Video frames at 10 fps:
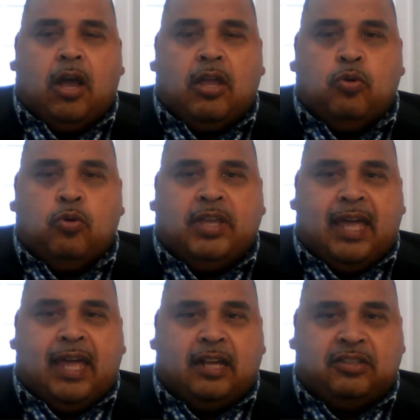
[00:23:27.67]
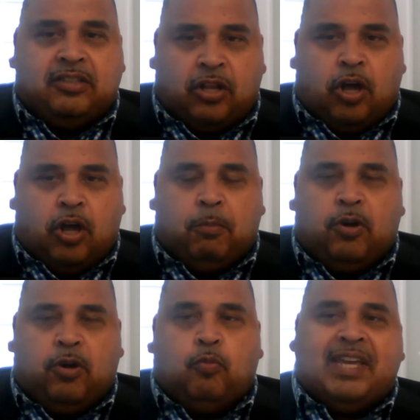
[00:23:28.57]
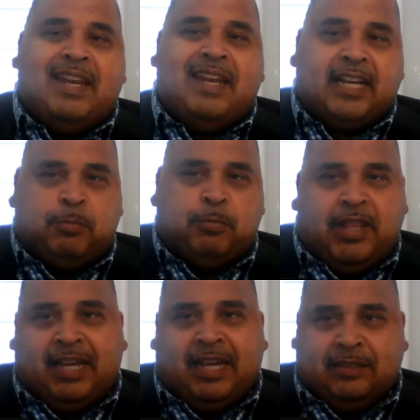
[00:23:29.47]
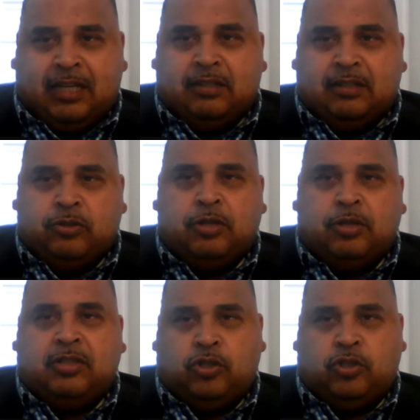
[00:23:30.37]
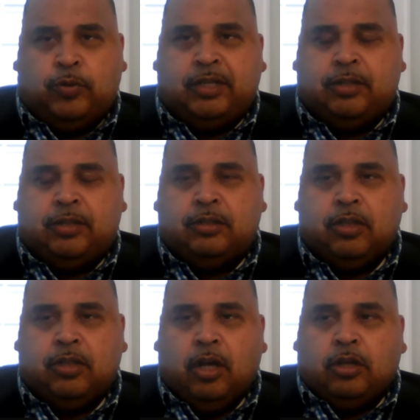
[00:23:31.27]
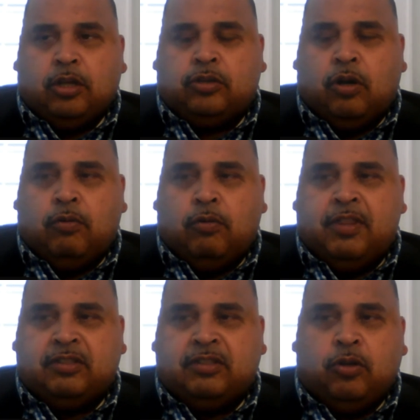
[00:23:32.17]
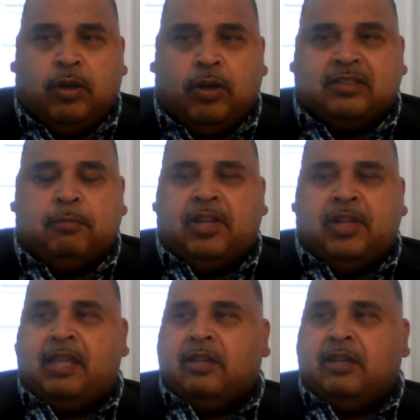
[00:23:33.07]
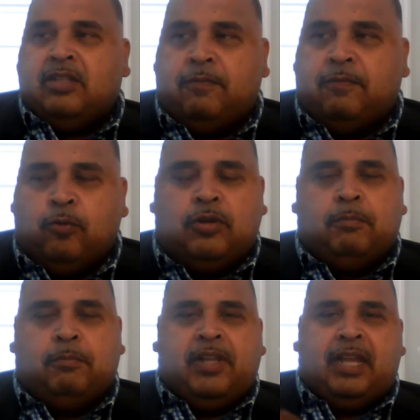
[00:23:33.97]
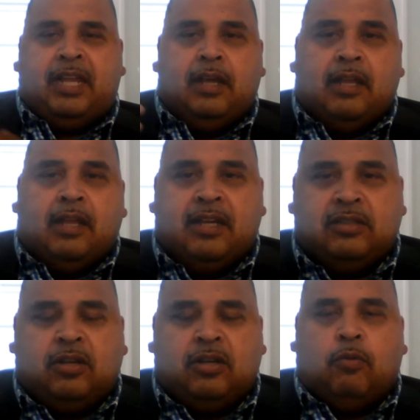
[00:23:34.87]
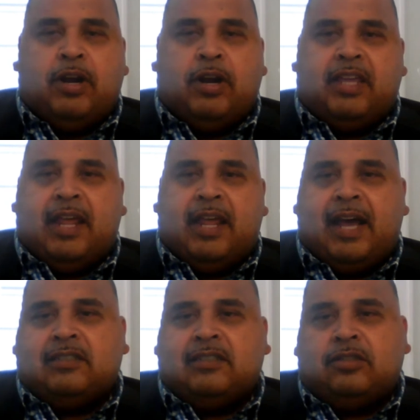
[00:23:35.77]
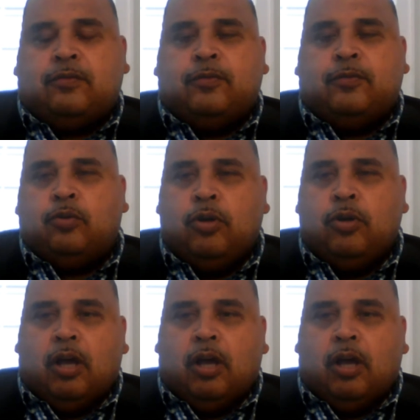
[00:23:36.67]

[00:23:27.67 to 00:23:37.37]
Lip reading: You get us the number, we can expedite certain situations. So when there's a noise complaint, there's a food complaint, there's where to get access to food,